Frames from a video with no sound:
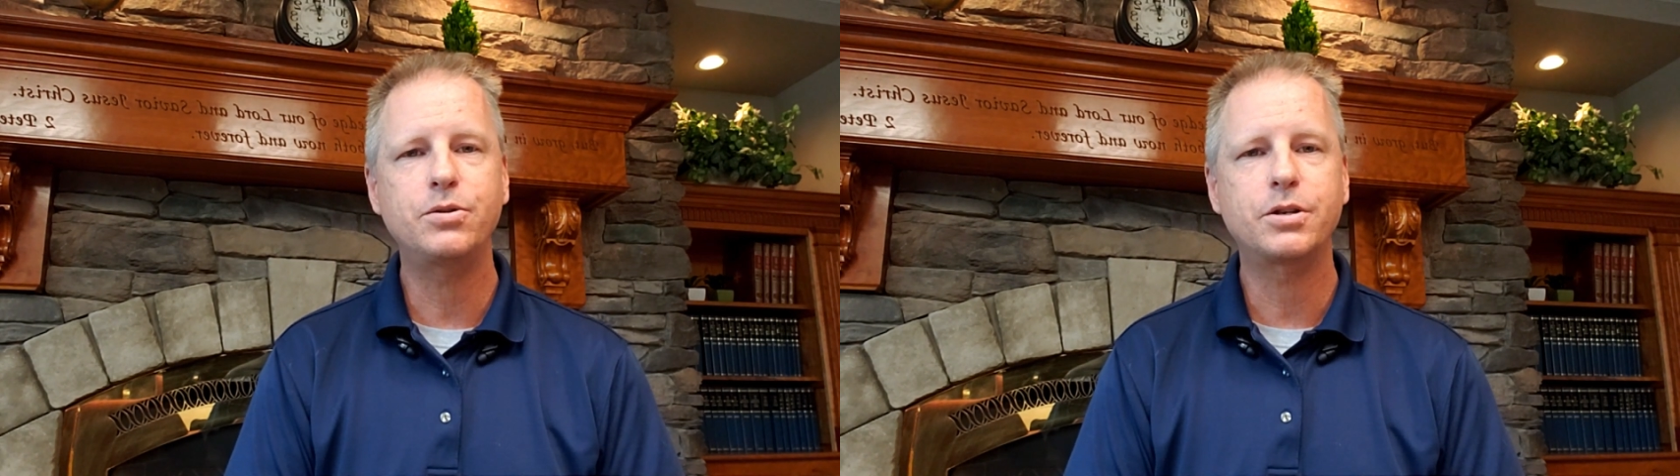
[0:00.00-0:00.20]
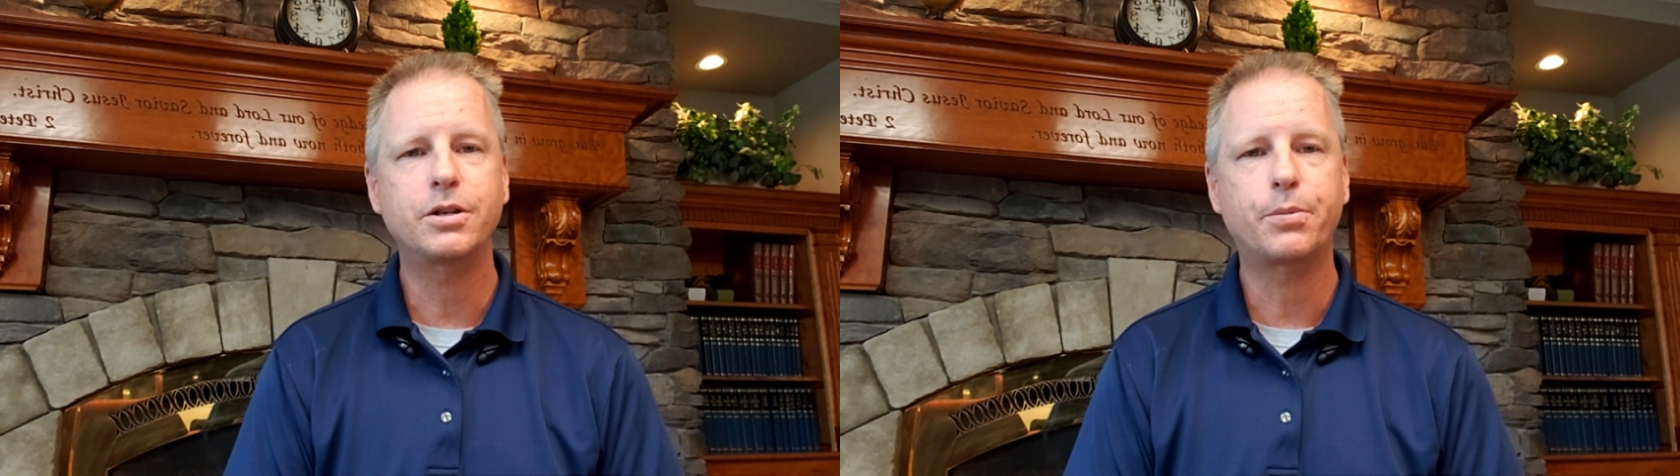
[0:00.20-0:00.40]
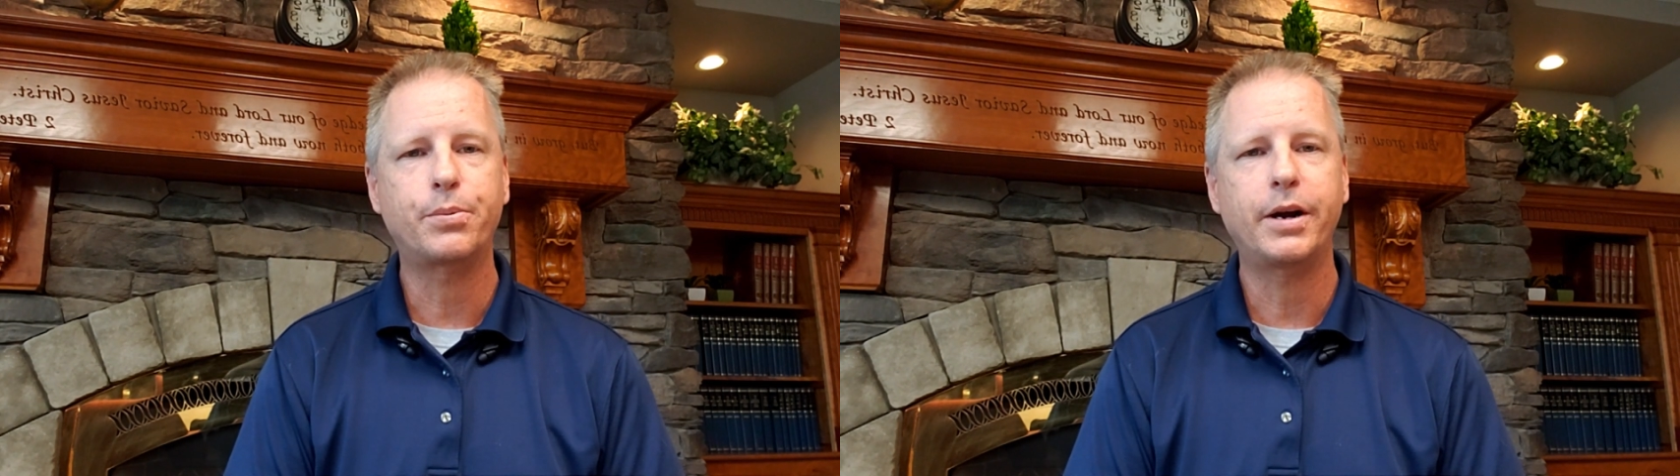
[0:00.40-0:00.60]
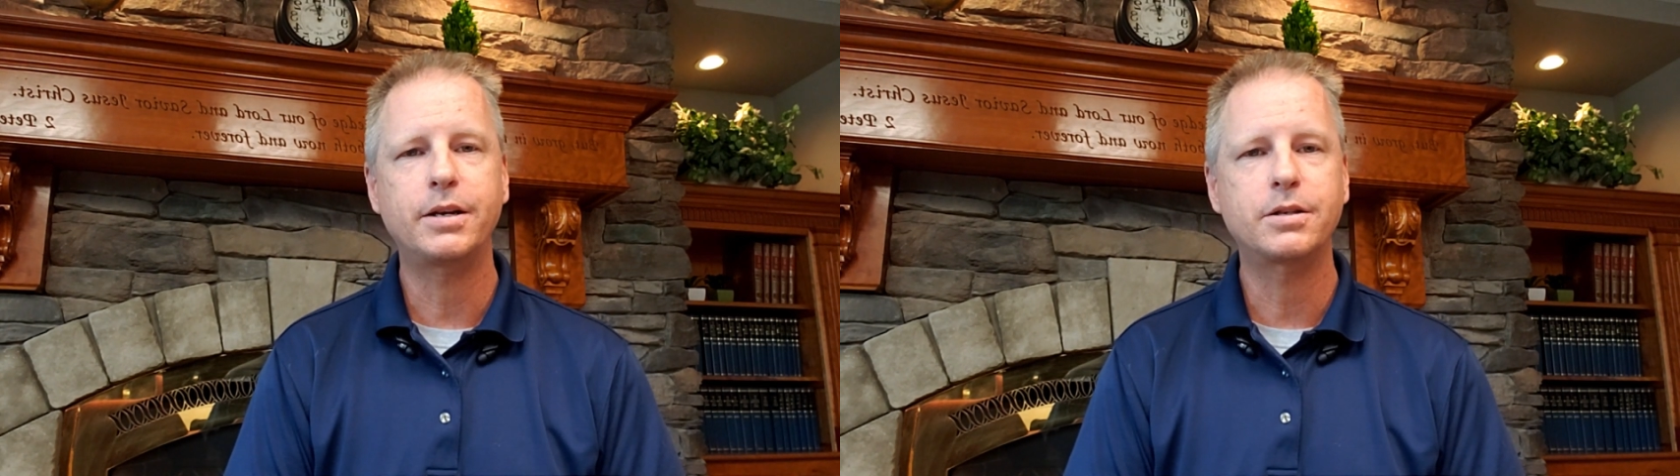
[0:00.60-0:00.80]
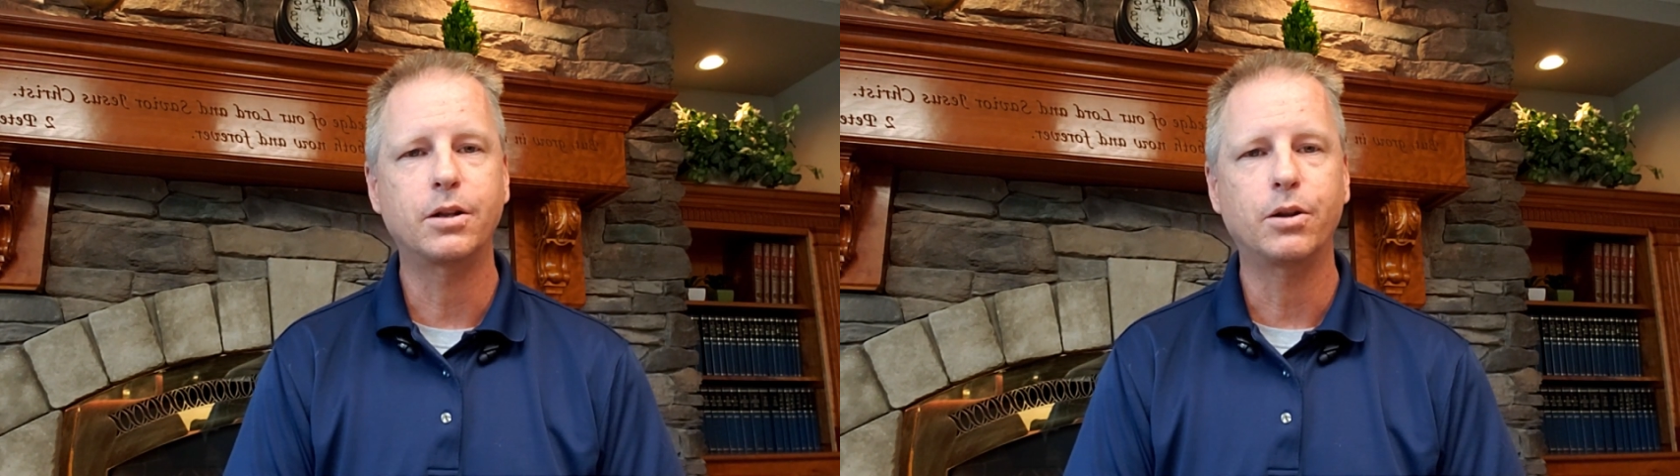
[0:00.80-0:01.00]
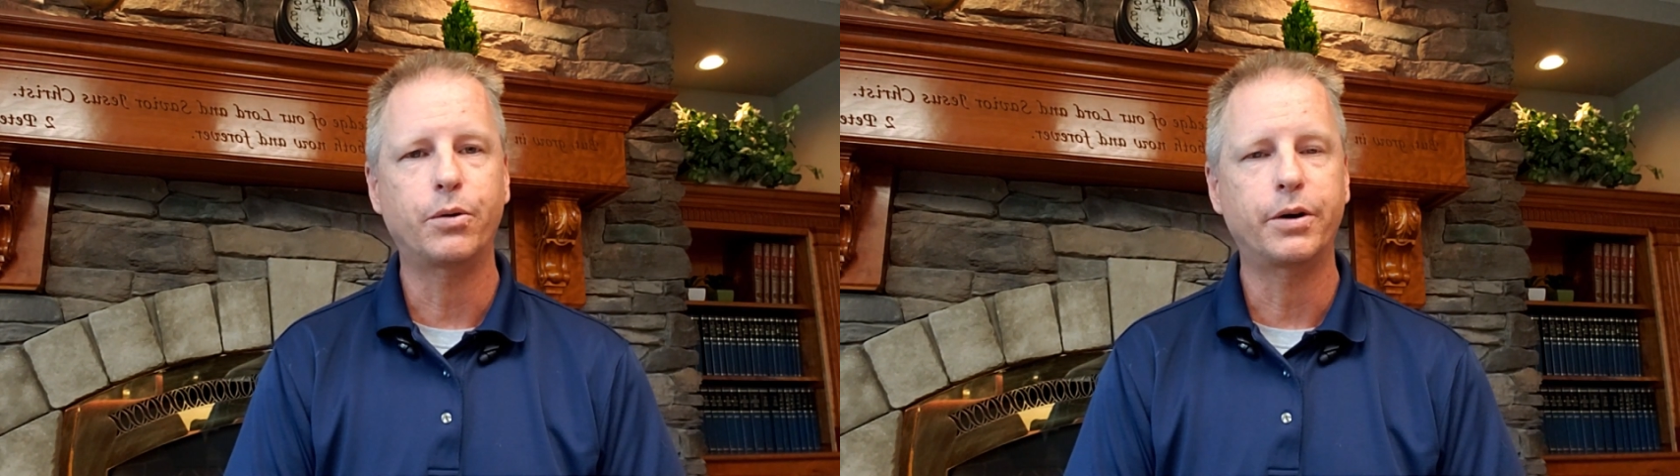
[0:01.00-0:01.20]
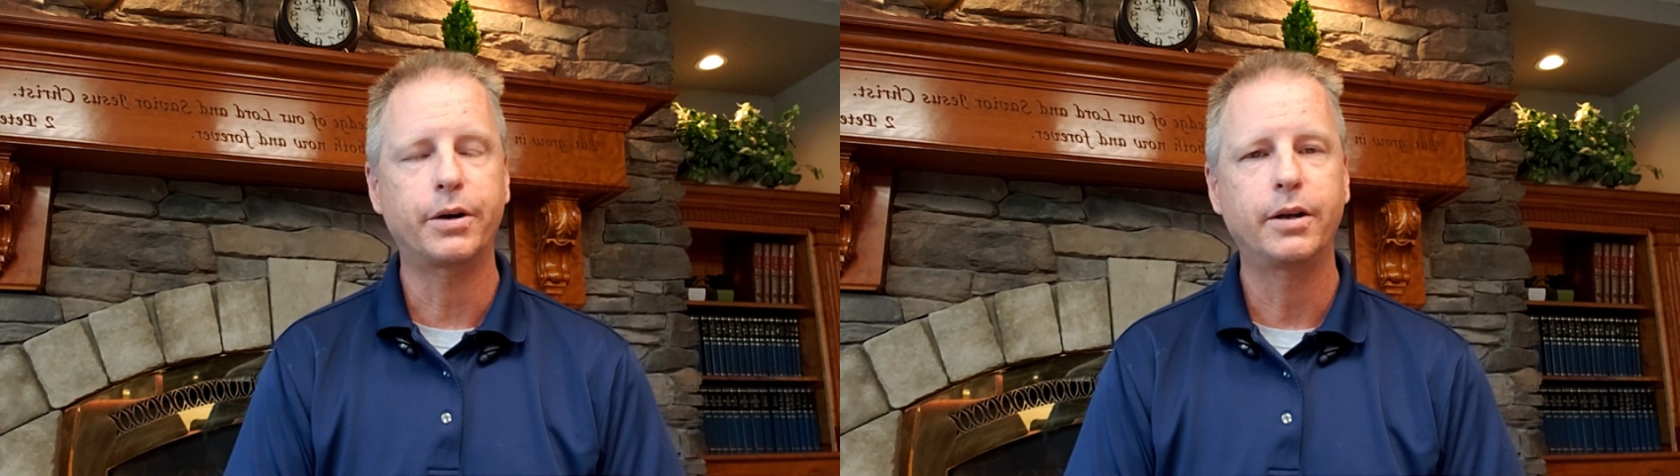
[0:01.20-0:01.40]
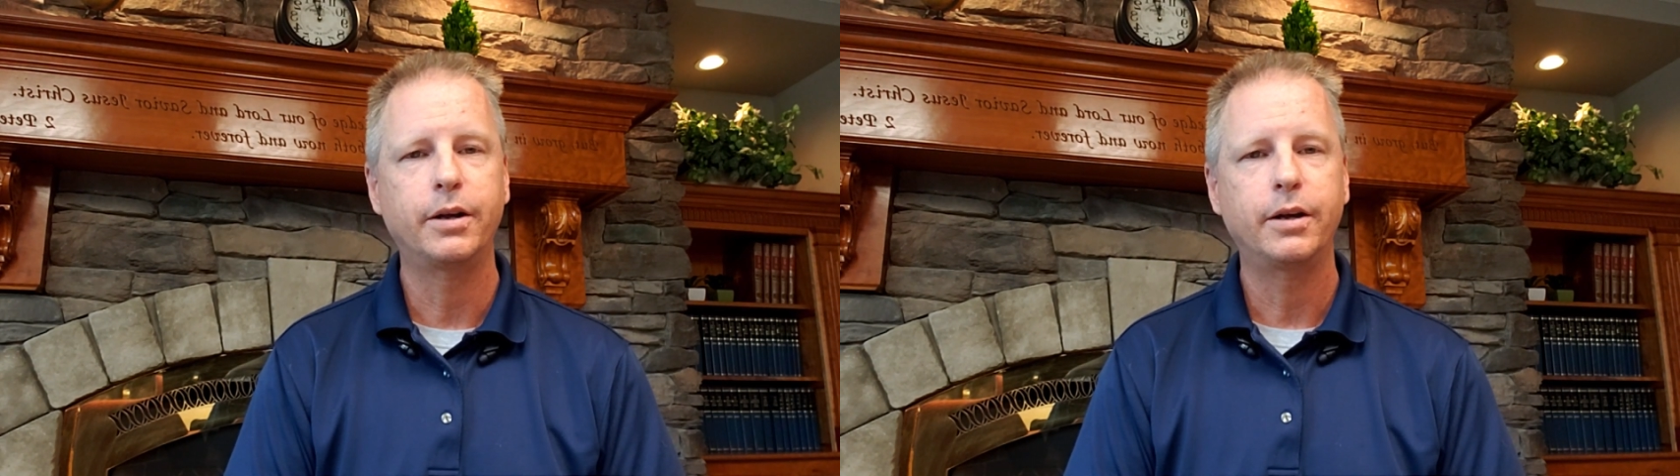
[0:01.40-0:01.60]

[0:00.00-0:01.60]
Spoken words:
use it to praise the Lord